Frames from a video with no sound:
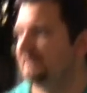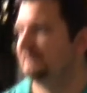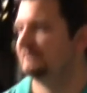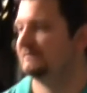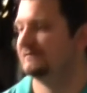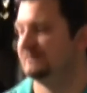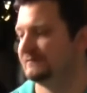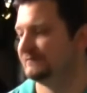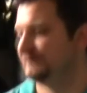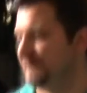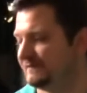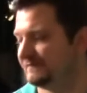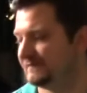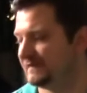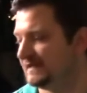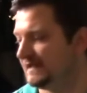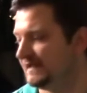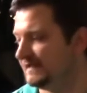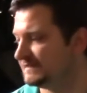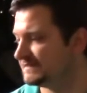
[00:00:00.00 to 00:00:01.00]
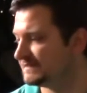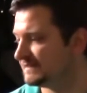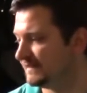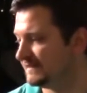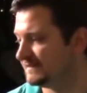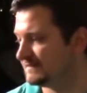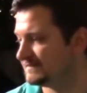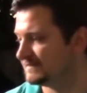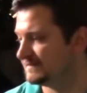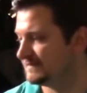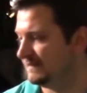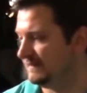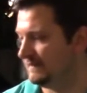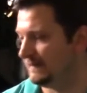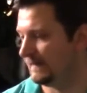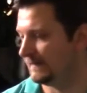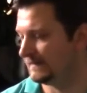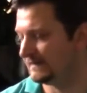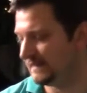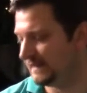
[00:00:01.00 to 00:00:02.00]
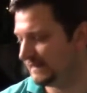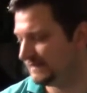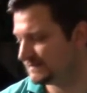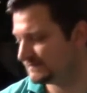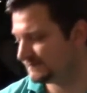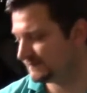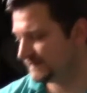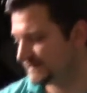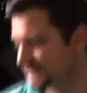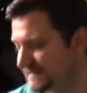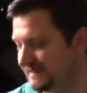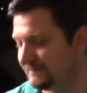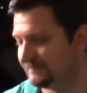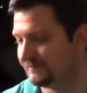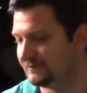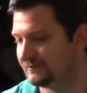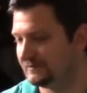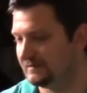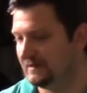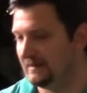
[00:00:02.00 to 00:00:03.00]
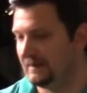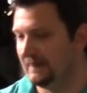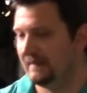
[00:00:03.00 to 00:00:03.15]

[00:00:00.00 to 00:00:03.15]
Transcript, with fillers: Even if you have client side uh, clients, for example,